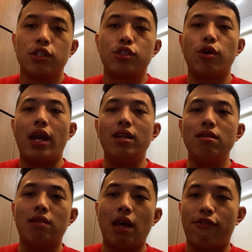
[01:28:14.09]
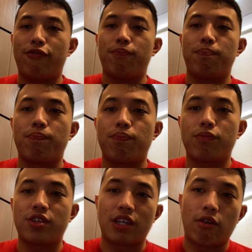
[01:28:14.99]
So any debt
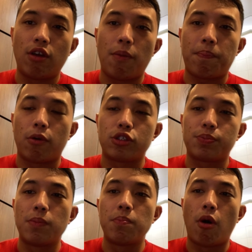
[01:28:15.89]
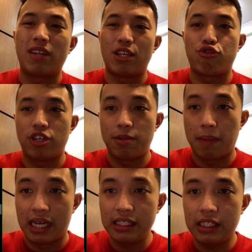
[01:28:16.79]
shall not postpone more than 3
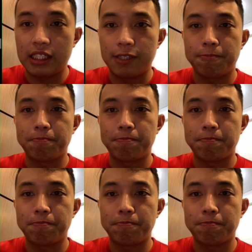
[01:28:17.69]
months.